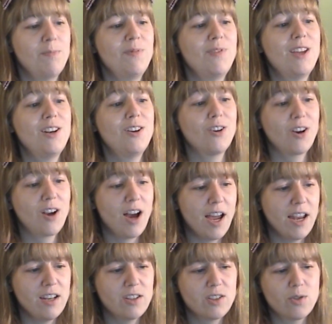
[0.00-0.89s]
that you're
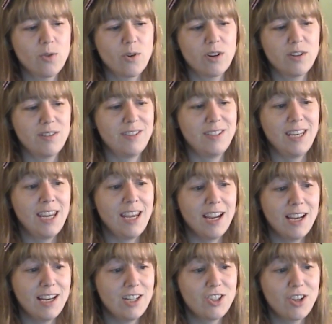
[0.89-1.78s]
kind of sort of
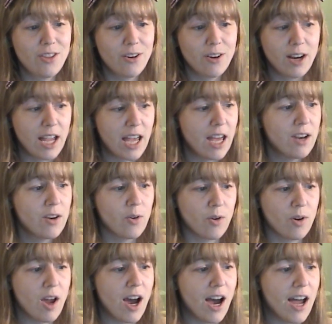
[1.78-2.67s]
seeing each other again or
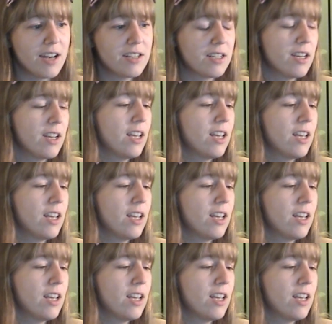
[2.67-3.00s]
not?